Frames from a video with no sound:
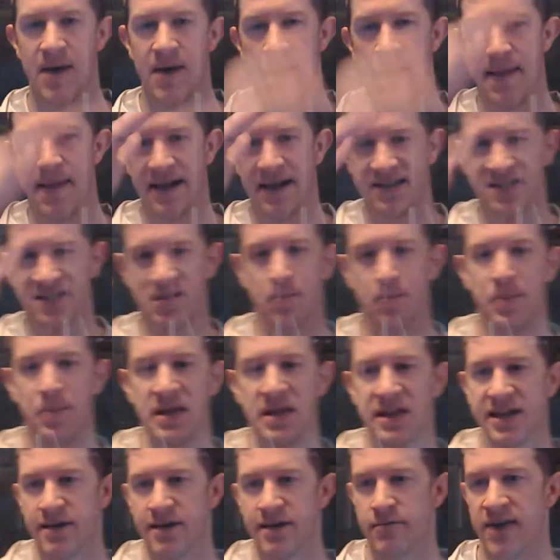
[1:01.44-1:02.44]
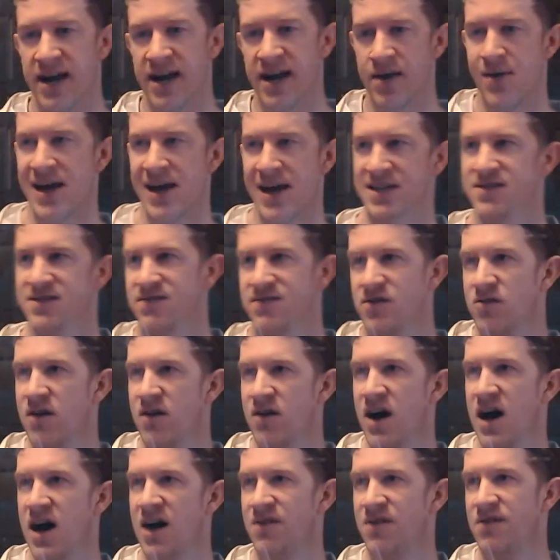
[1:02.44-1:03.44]
about, that stability radioactive
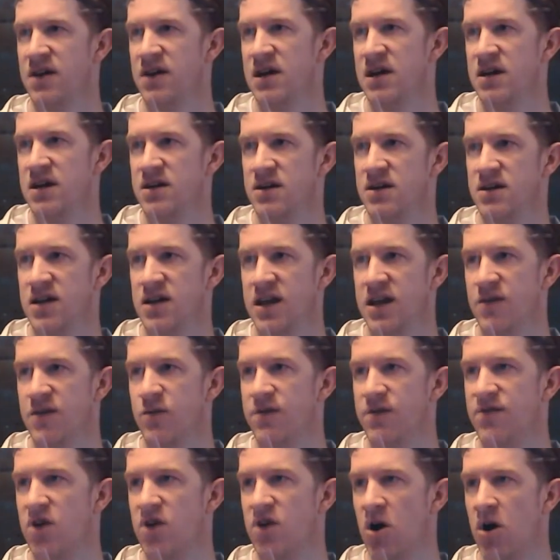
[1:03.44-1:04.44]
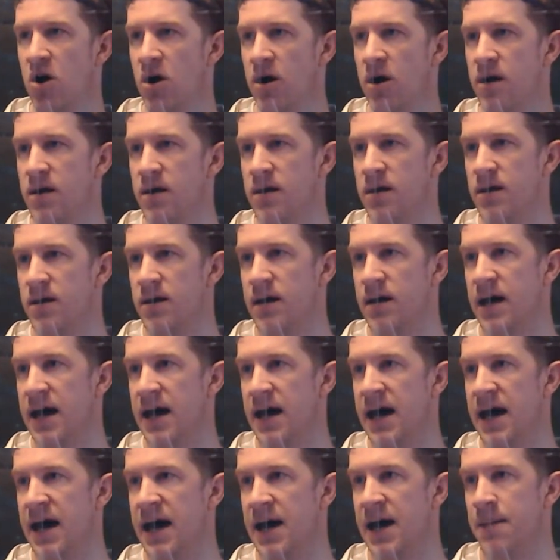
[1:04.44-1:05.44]
graph, if we've got
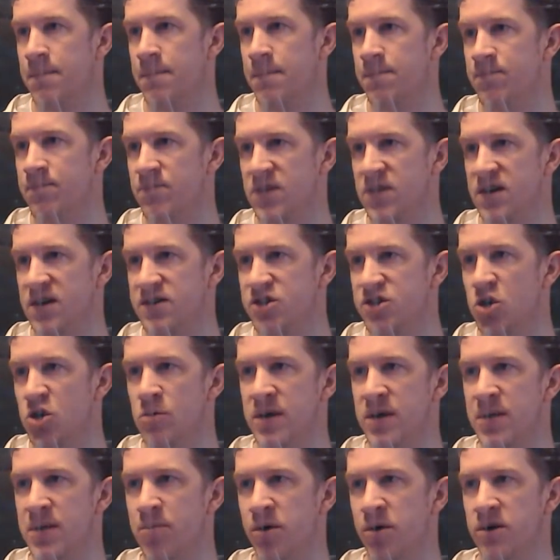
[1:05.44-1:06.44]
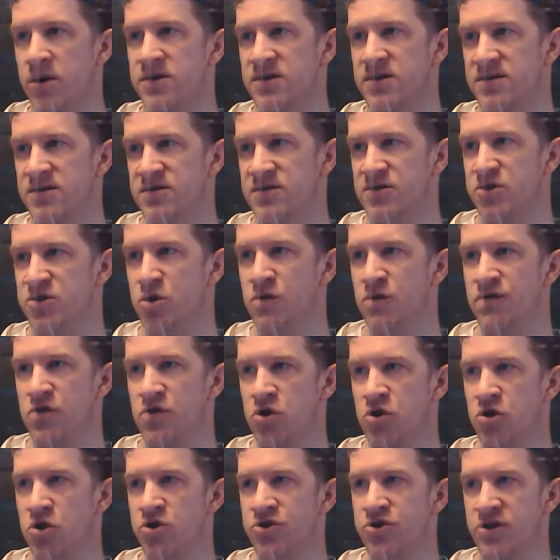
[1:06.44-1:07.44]
too many protons or too
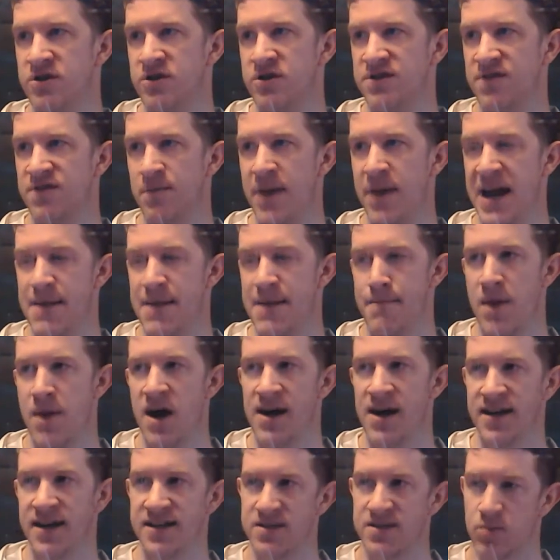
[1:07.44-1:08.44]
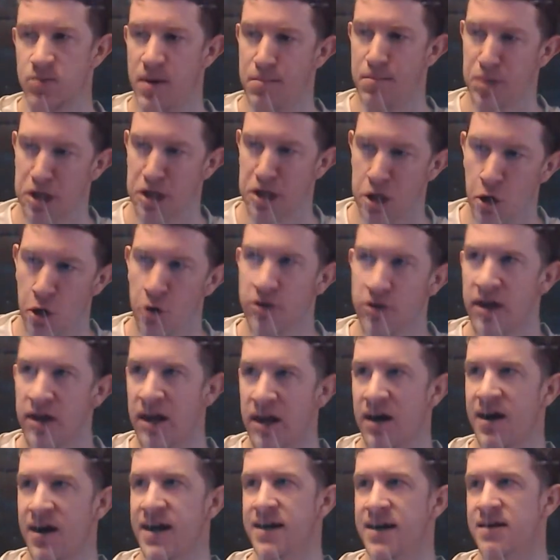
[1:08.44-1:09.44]
few neutrons for beta minus, we're below the
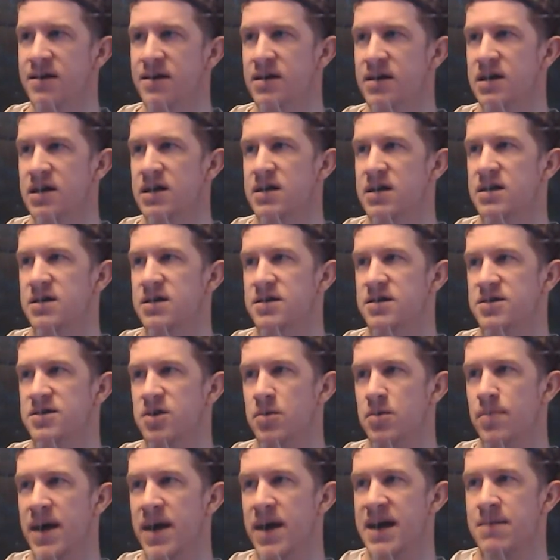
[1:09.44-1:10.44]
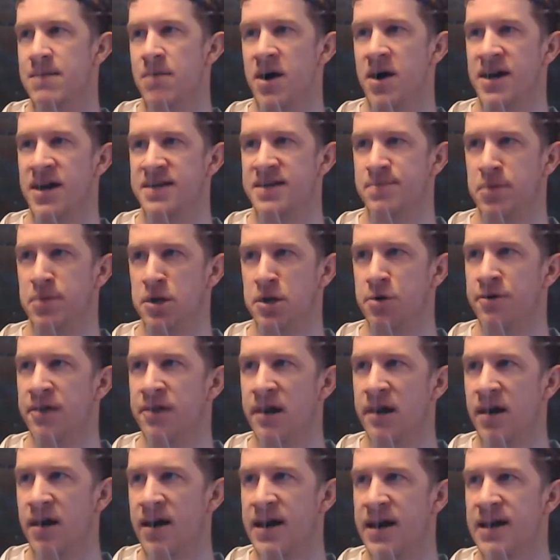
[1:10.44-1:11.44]
line. So beta minus below
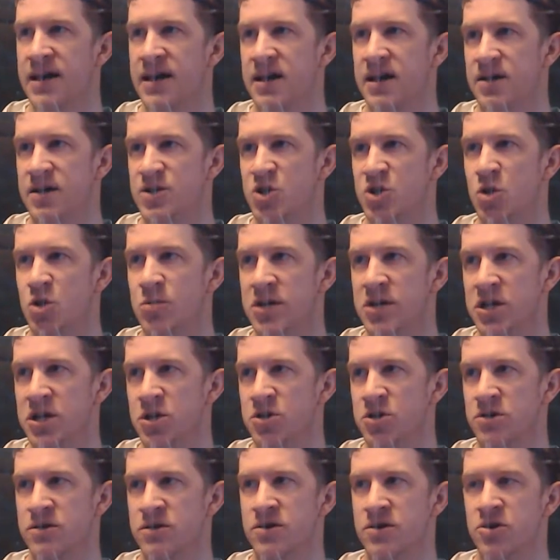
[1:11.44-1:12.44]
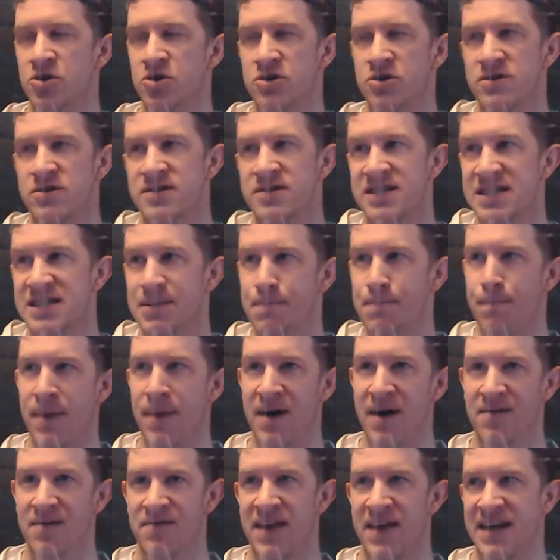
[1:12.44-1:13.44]
the line. Too many neutrons is
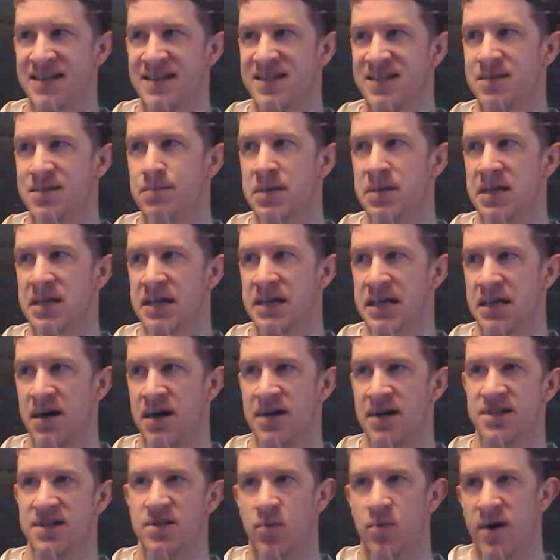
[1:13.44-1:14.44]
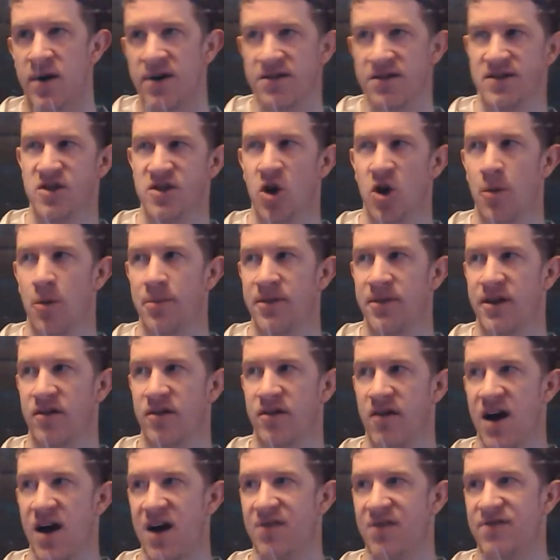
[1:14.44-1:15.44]
above that stability line. So we're at the top of the
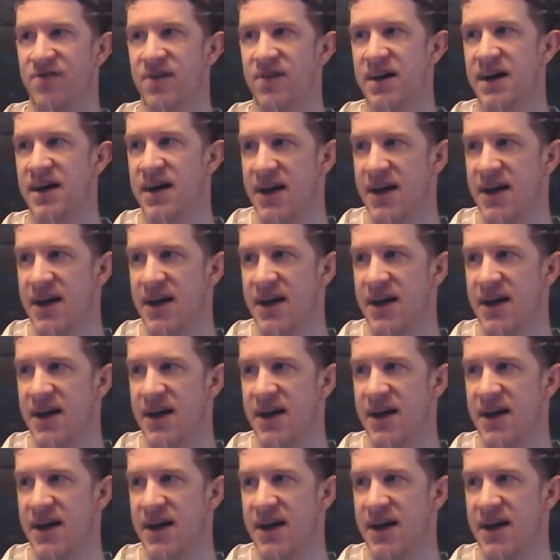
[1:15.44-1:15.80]
graph.